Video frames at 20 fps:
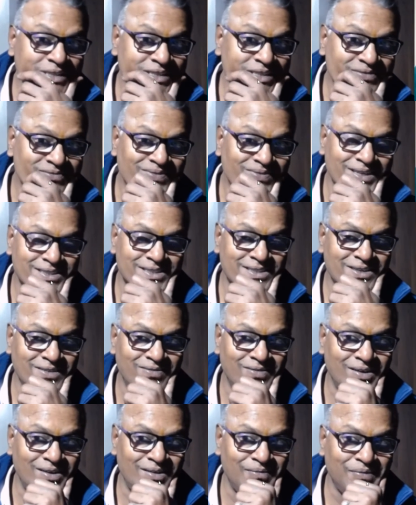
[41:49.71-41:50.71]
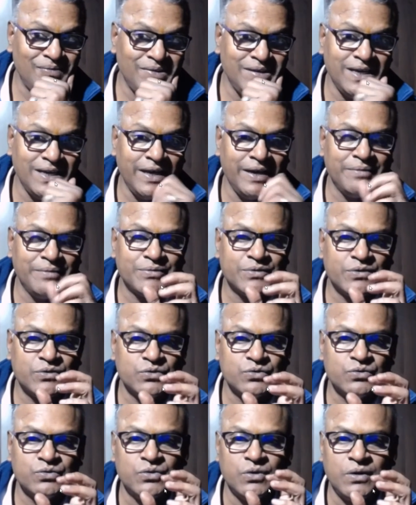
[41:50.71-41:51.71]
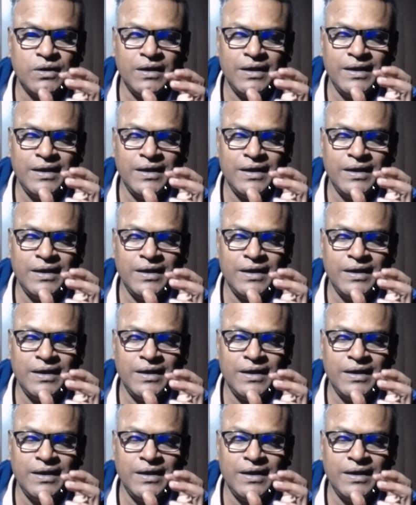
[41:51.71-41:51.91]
just first of all, we have to